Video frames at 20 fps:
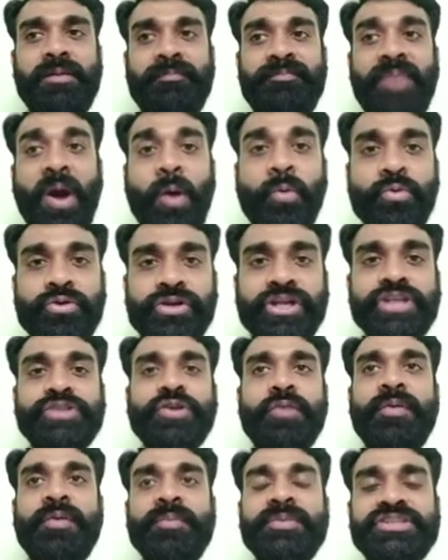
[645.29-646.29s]
boundaries
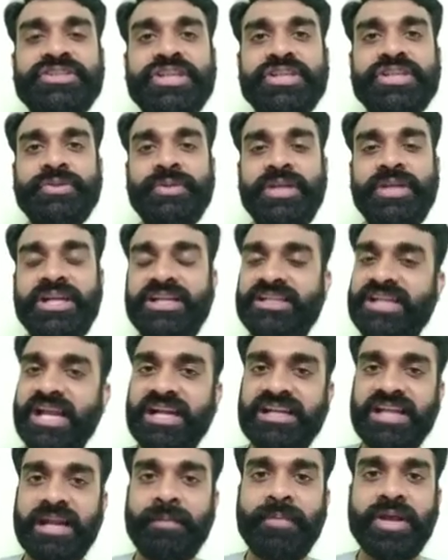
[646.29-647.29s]
of a business unit,
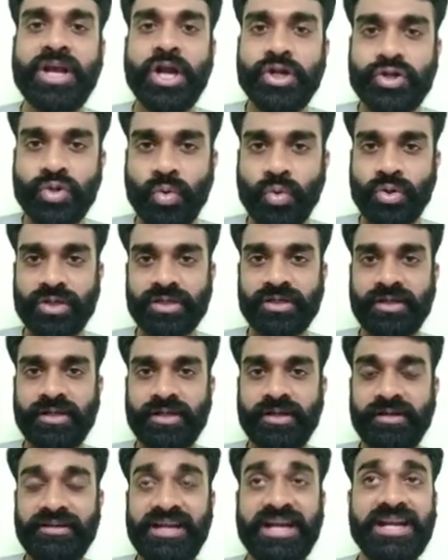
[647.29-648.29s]
that can be controlled,
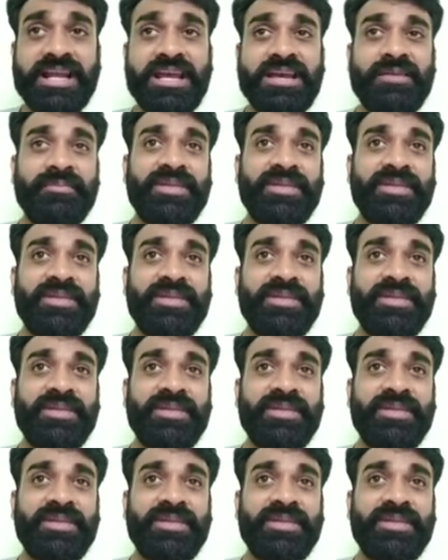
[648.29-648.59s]
right?